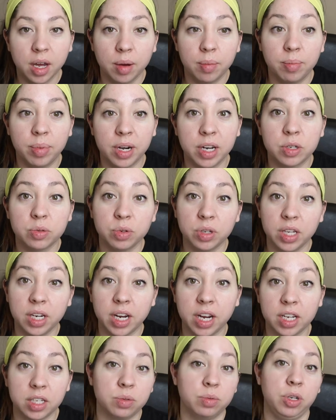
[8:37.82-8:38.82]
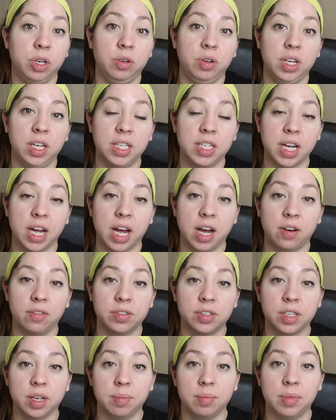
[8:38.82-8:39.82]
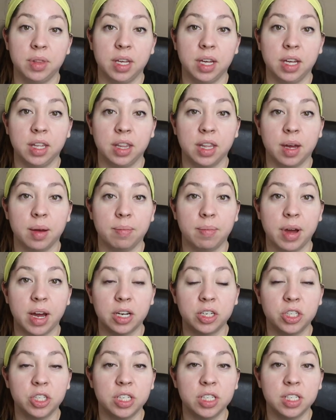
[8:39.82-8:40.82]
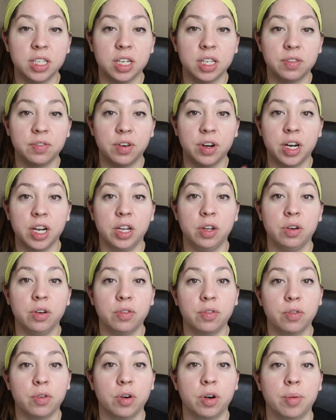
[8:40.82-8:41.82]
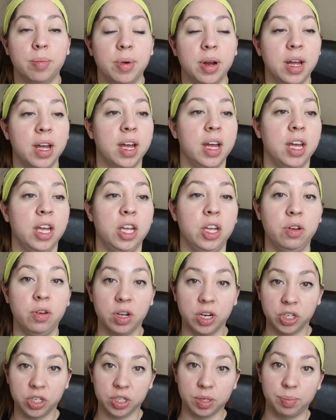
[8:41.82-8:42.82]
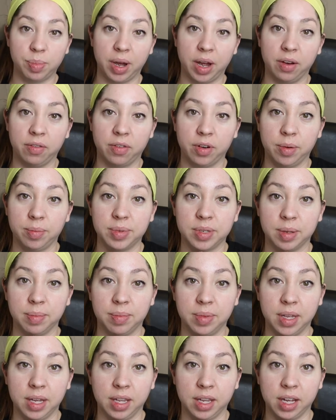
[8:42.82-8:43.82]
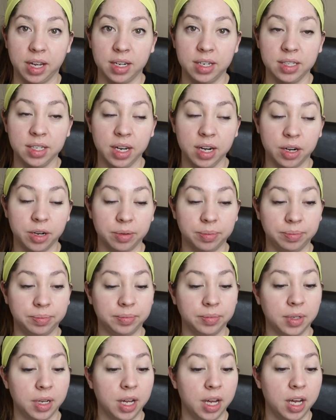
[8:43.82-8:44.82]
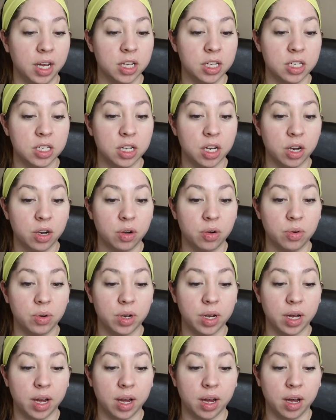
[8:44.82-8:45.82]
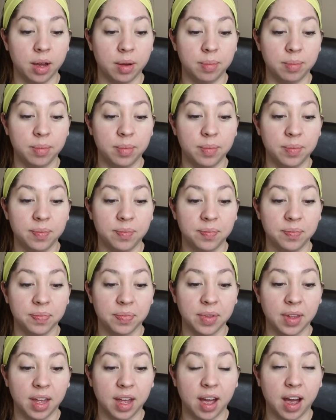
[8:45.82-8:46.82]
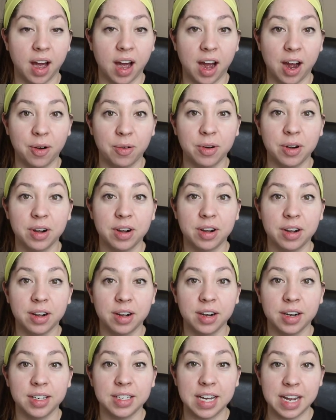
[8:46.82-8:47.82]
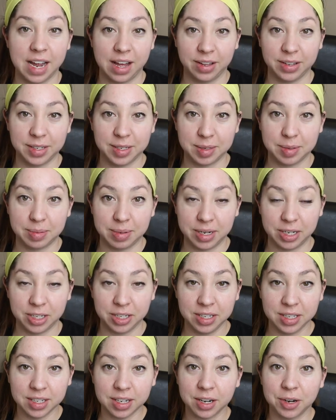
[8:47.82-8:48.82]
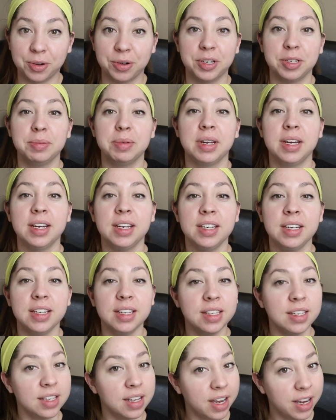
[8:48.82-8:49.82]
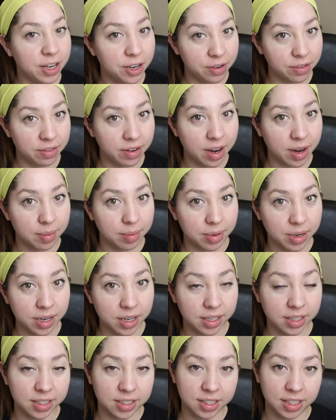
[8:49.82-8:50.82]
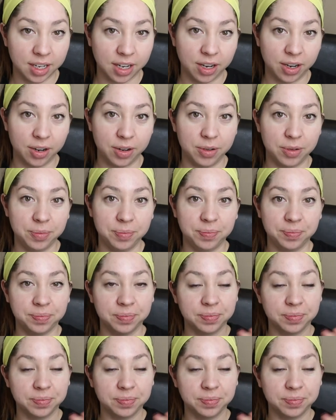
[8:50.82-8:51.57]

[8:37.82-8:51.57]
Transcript: But it's really nice when you need to have something that matches and it's very uniform. You can just buy from something like a designer. So, um, our dialysis patients are going to be getting designer fabric, so